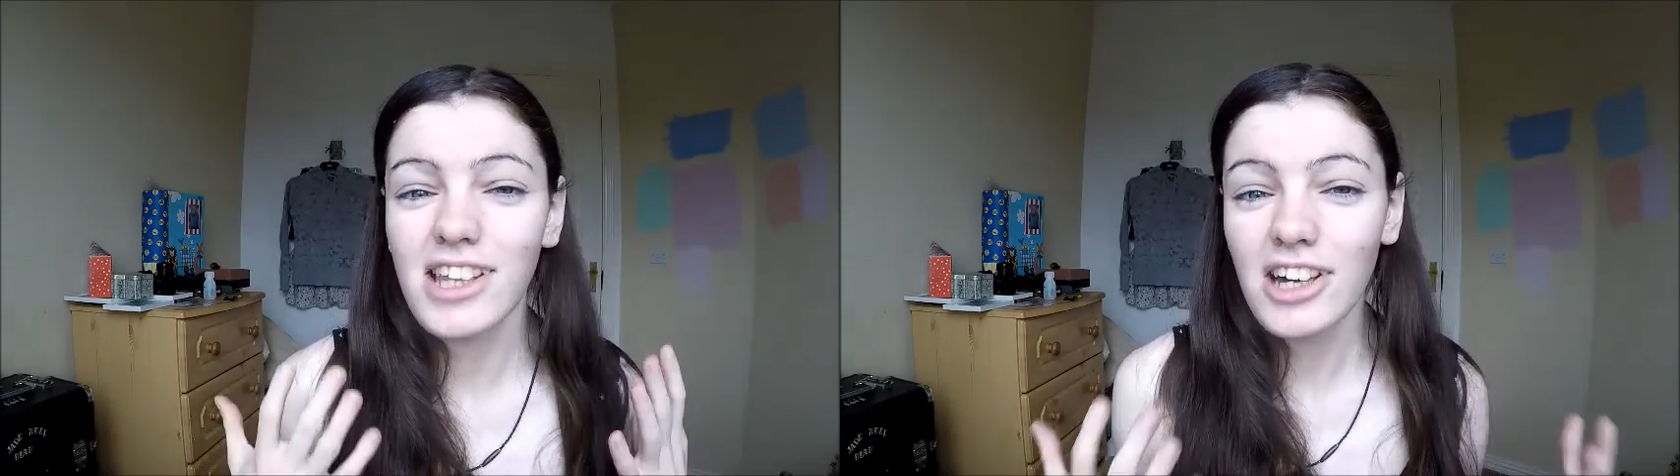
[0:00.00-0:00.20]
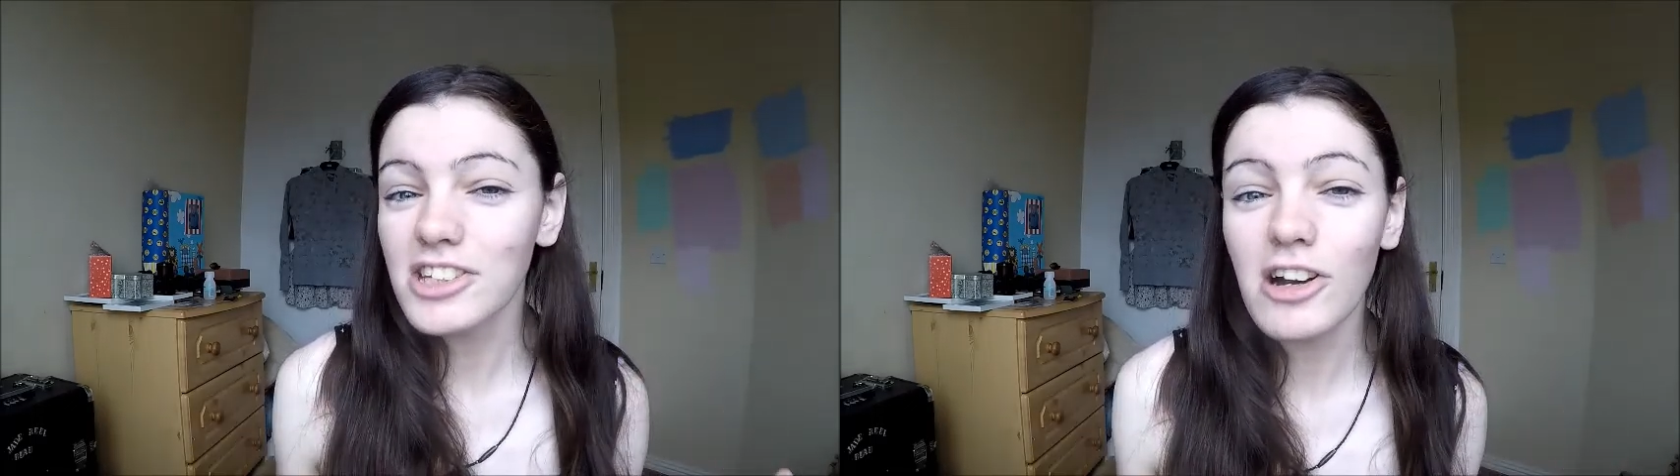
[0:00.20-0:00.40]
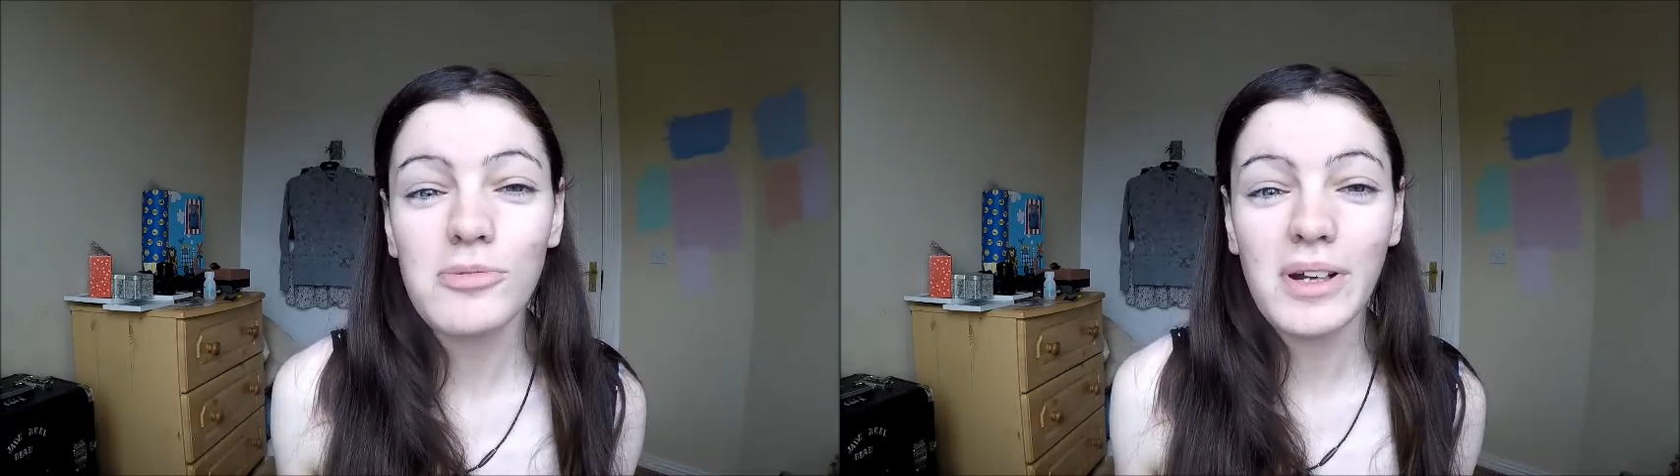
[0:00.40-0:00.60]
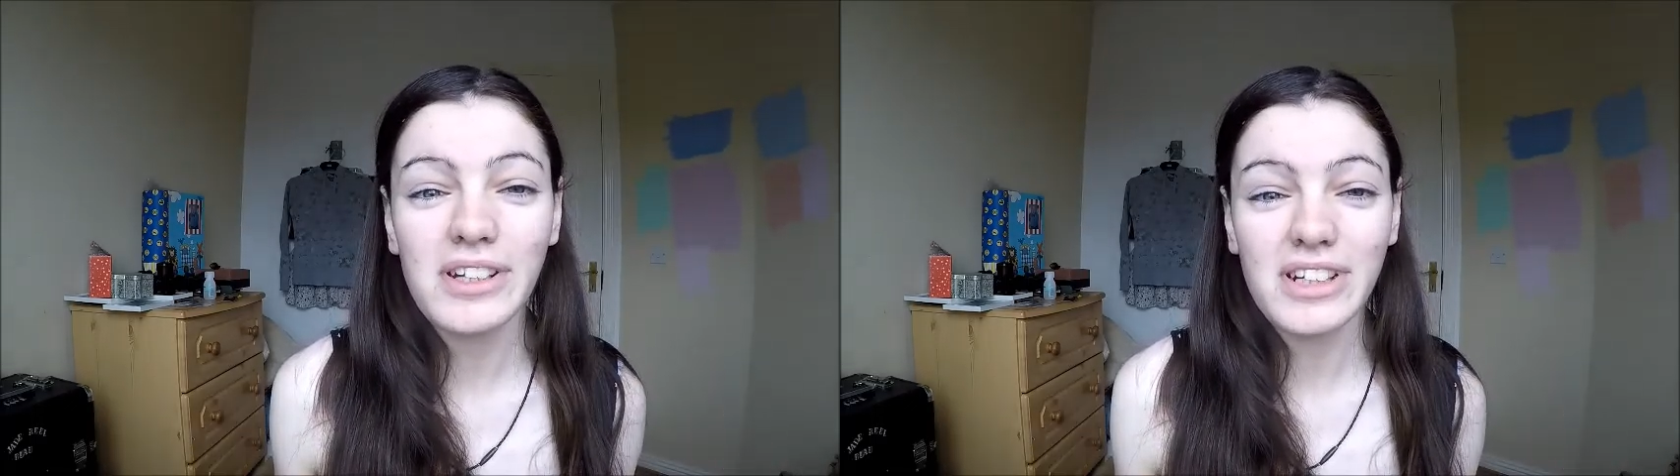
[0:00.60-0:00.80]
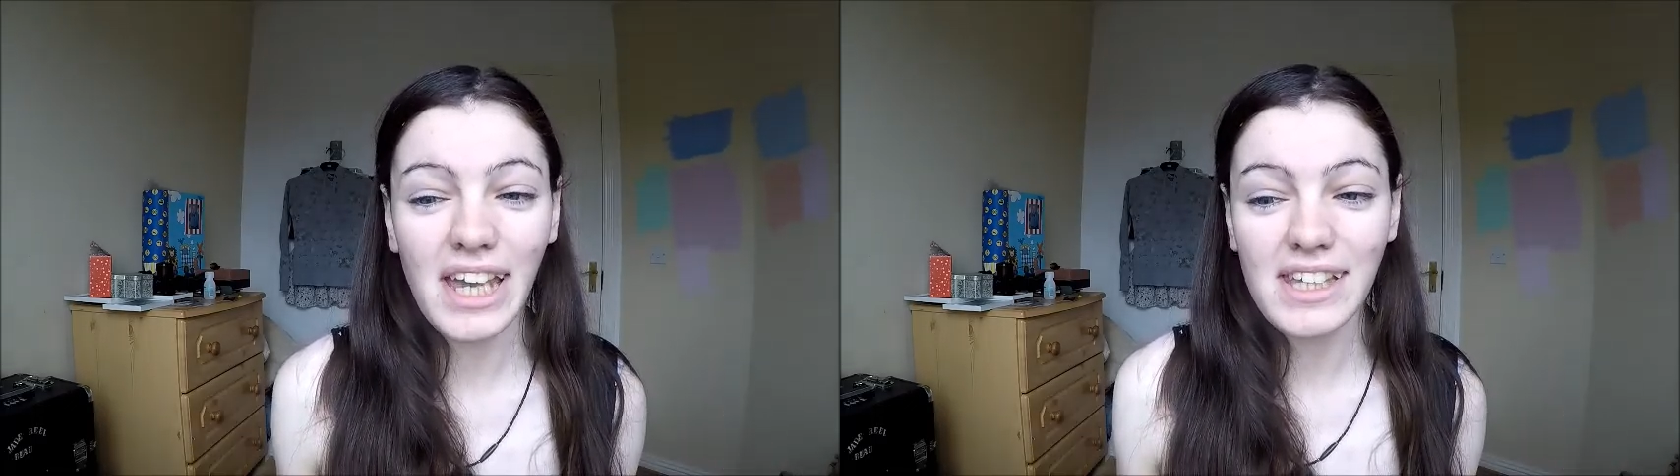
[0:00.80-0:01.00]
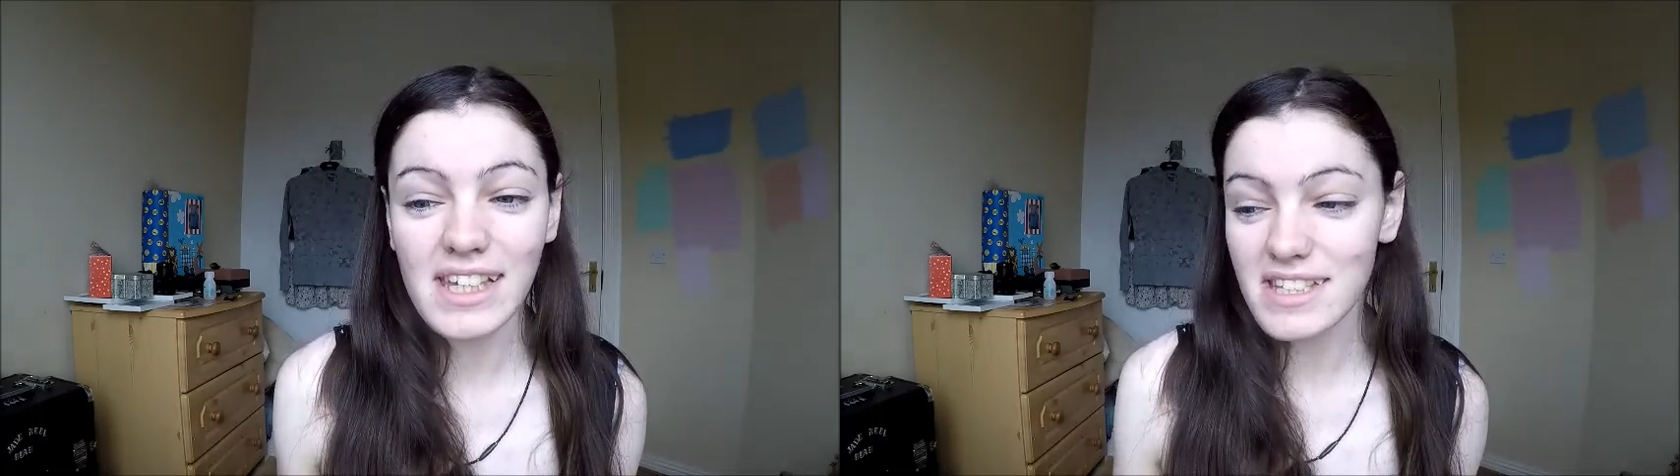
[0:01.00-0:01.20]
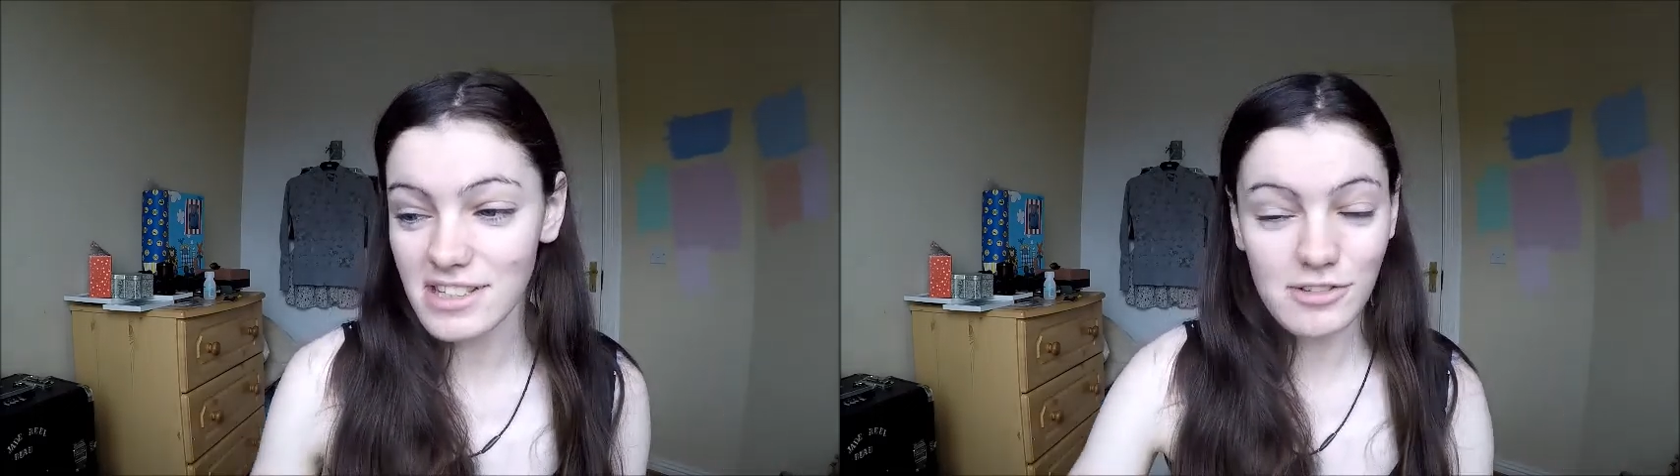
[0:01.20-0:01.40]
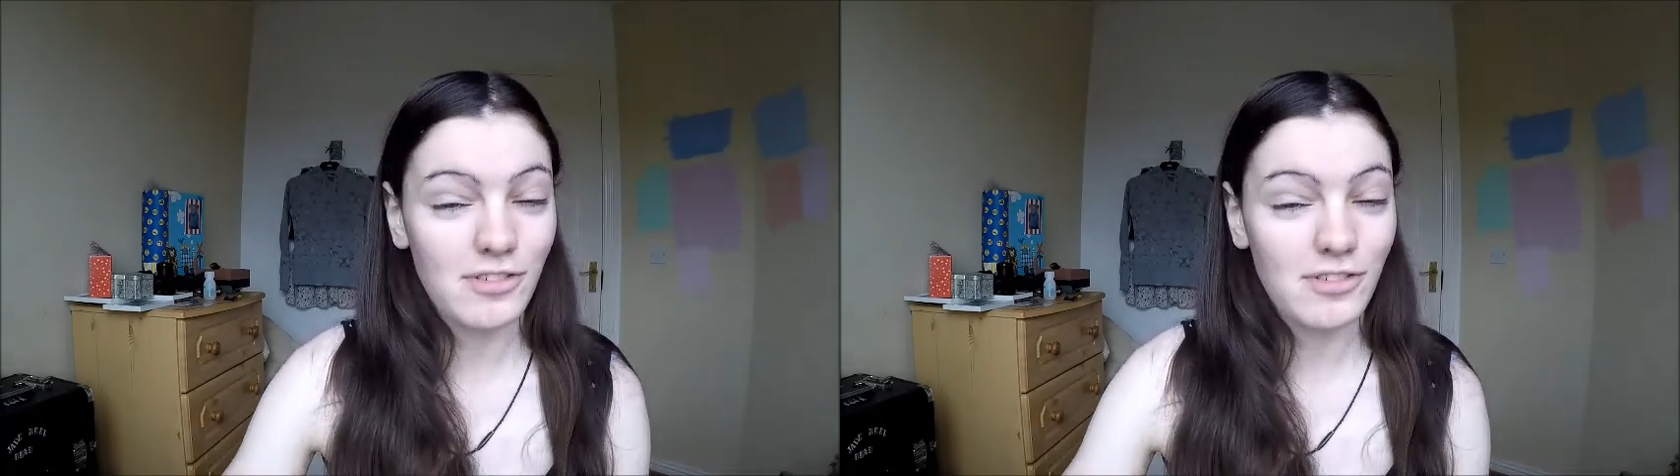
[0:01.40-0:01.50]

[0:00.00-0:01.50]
not knowing where your gate is and your